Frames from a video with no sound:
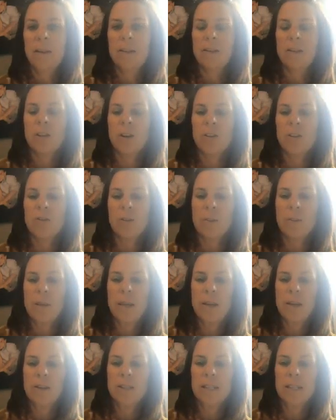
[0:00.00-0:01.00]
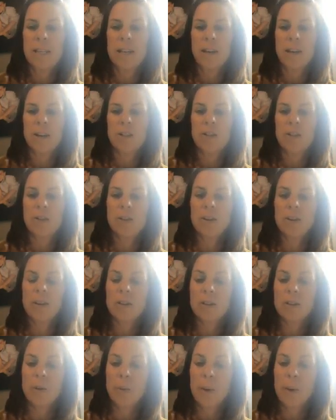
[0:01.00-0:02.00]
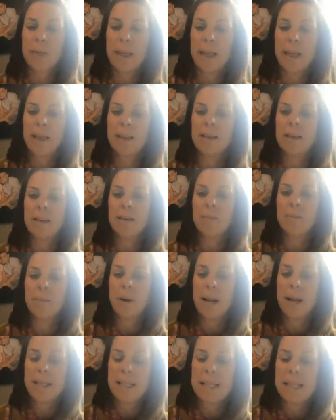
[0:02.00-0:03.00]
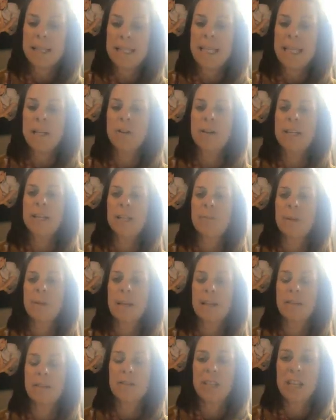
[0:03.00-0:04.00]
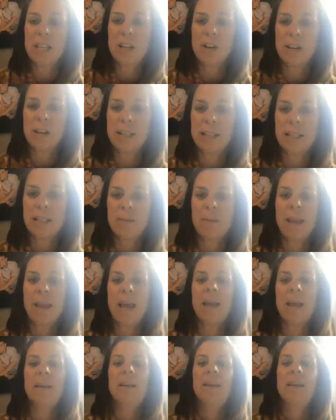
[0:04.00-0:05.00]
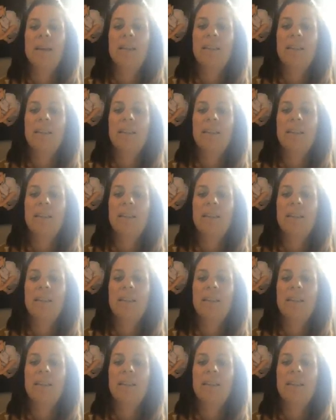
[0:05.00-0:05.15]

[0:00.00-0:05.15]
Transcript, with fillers: So it goes from here to here. So they so when they prices decreased because of the decrease in demand,